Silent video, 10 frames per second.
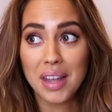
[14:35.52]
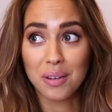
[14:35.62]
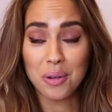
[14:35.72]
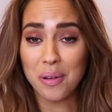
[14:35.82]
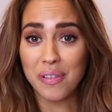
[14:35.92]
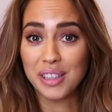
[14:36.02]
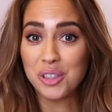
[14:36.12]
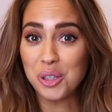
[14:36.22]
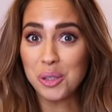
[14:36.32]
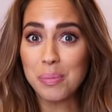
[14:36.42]
I don't know if I
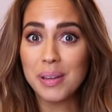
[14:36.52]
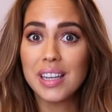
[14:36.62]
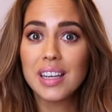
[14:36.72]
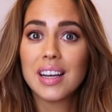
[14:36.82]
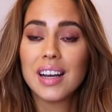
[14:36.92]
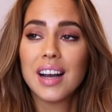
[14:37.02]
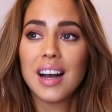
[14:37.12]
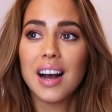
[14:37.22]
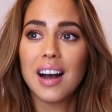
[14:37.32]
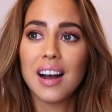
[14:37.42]
should be.
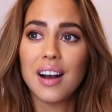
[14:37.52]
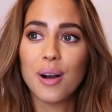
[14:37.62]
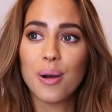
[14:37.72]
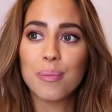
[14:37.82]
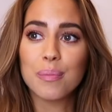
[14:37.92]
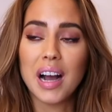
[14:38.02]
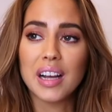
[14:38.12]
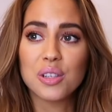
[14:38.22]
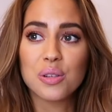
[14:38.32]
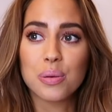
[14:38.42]

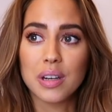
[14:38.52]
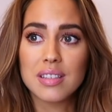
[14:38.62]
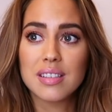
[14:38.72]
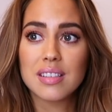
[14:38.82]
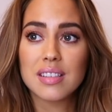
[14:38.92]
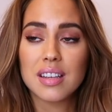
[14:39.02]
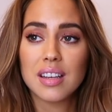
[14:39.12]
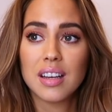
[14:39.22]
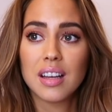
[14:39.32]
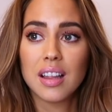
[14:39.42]
I trust
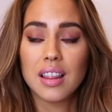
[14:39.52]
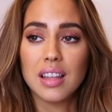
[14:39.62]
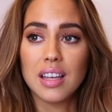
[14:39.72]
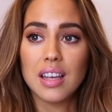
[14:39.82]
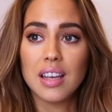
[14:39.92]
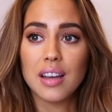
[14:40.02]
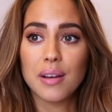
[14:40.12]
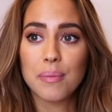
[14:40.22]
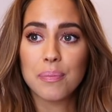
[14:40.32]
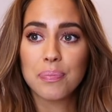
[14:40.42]

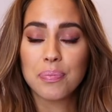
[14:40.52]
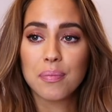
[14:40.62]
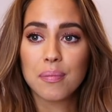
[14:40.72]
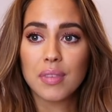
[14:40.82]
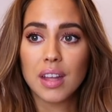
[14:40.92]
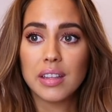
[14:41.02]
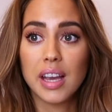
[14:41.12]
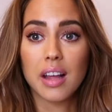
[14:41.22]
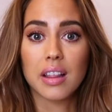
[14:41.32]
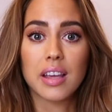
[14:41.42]
the
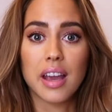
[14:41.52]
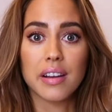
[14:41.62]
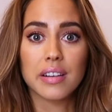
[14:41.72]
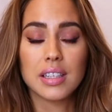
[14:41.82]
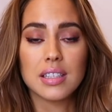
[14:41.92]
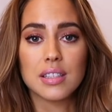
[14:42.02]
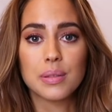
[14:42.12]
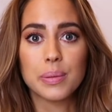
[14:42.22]
healthcare in